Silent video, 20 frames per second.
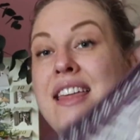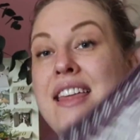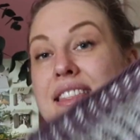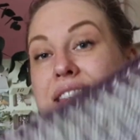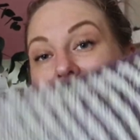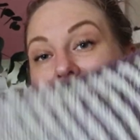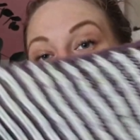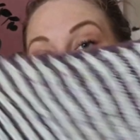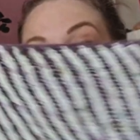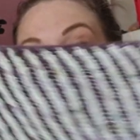
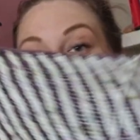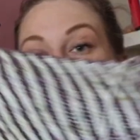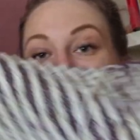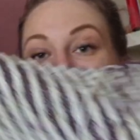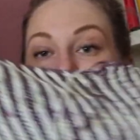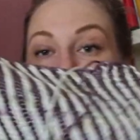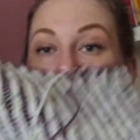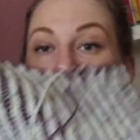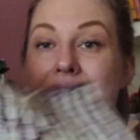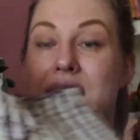This is
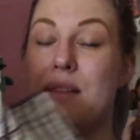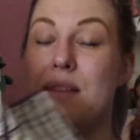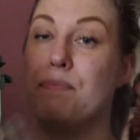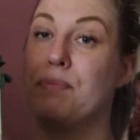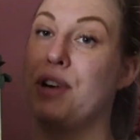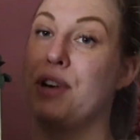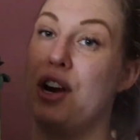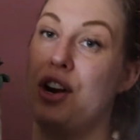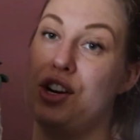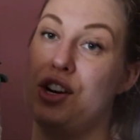the
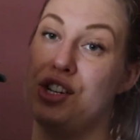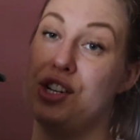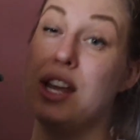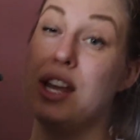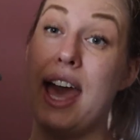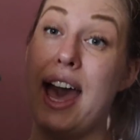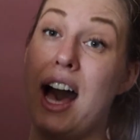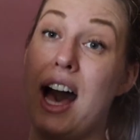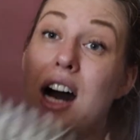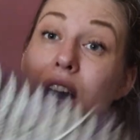brioche
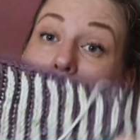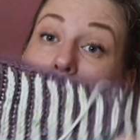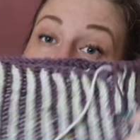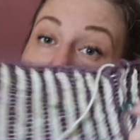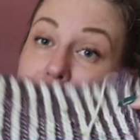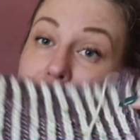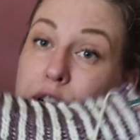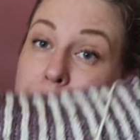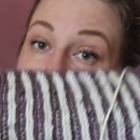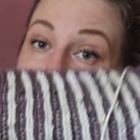cowl
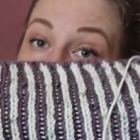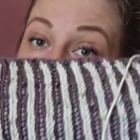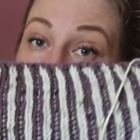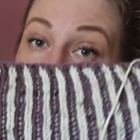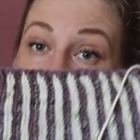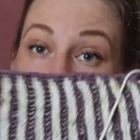for my